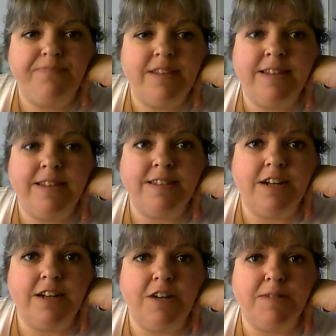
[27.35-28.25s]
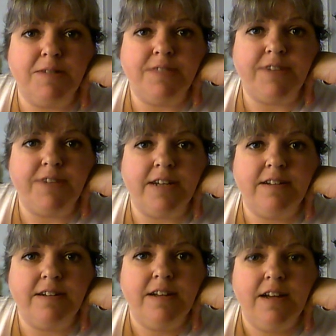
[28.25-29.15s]
and that's not always fun.
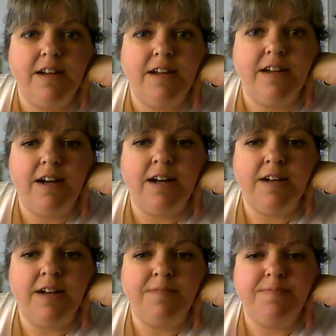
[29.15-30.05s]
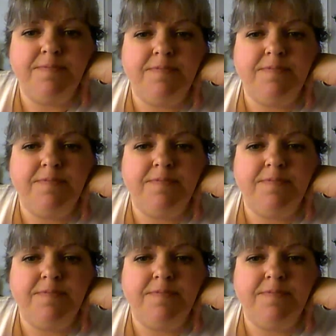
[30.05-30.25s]
Um,